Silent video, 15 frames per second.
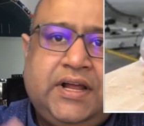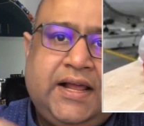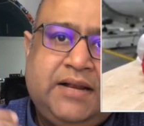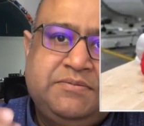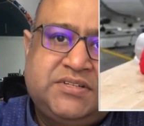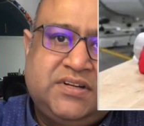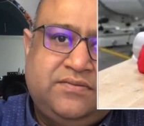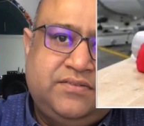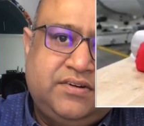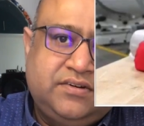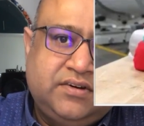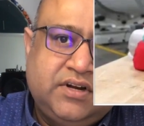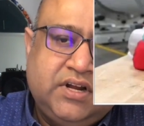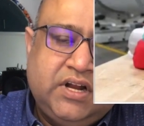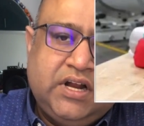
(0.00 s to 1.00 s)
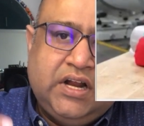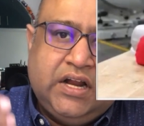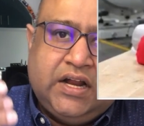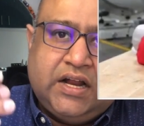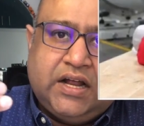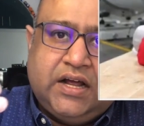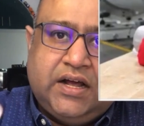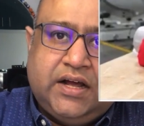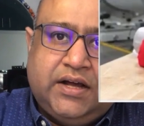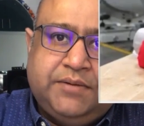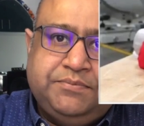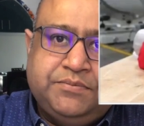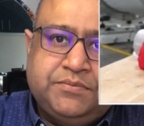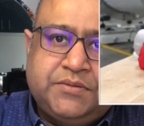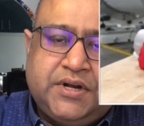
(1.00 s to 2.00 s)
help someone
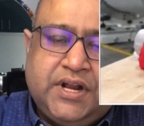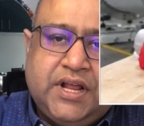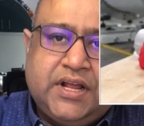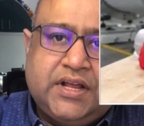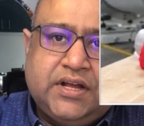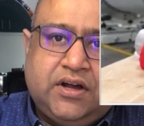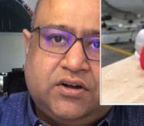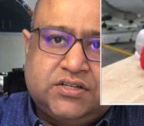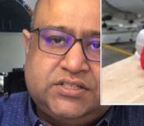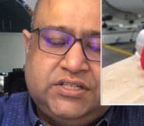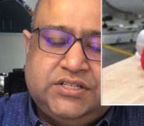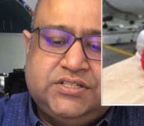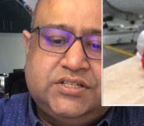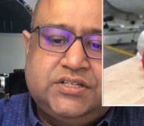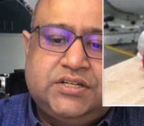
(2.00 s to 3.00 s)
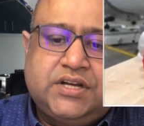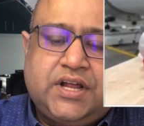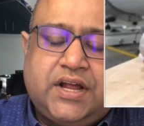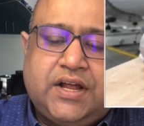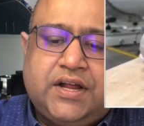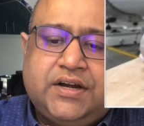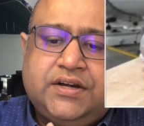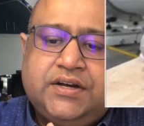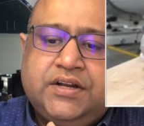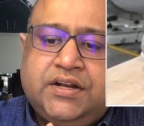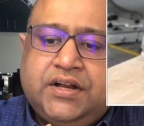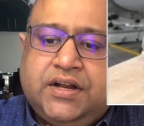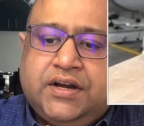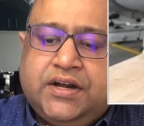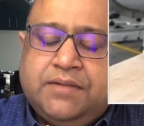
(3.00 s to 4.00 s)
take oxygen. And
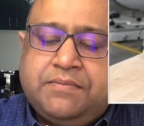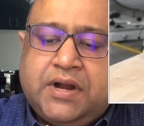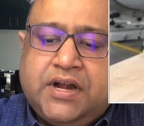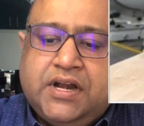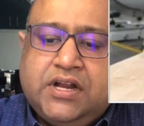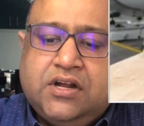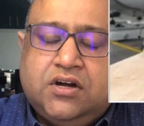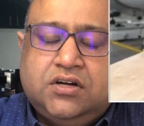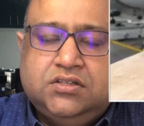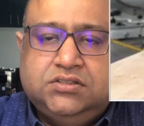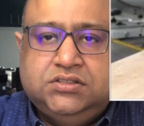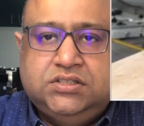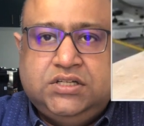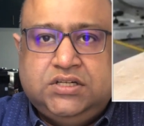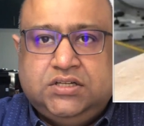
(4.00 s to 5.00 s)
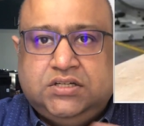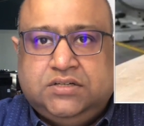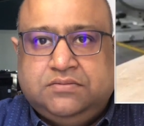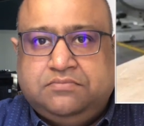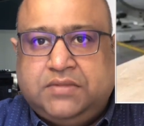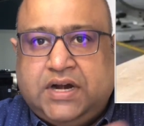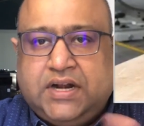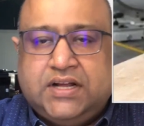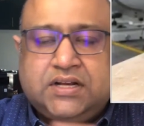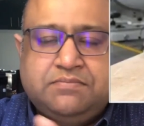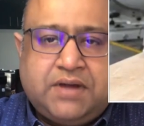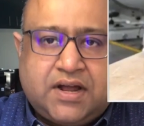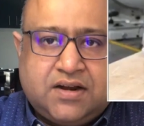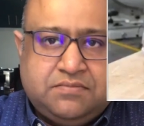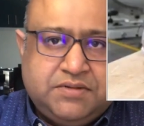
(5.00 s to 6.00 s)
depending on the medical
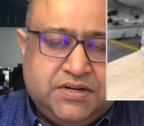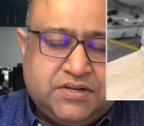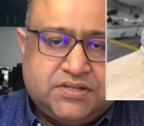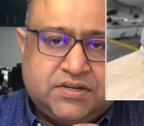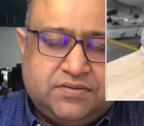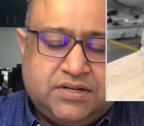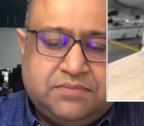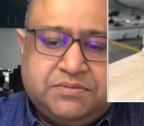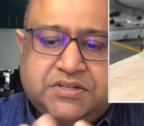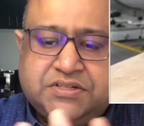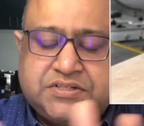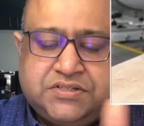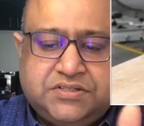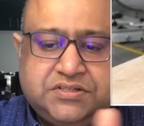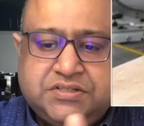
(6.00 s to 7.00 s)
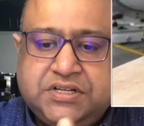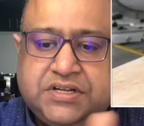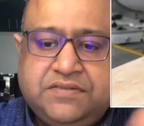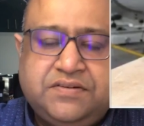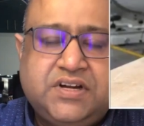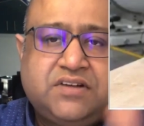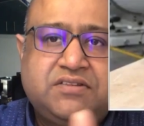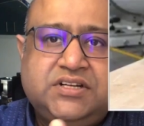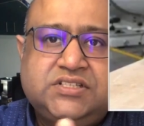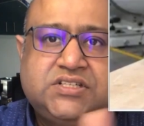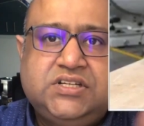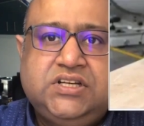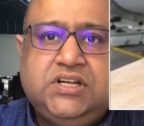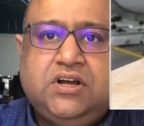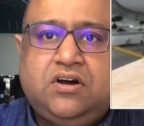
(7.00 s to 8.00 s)
parameters of that person, the
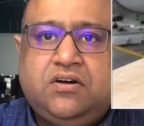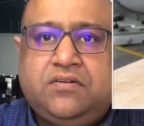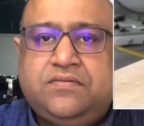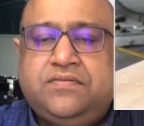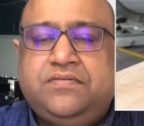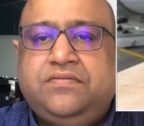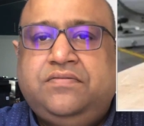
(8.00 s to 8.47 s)
frequency of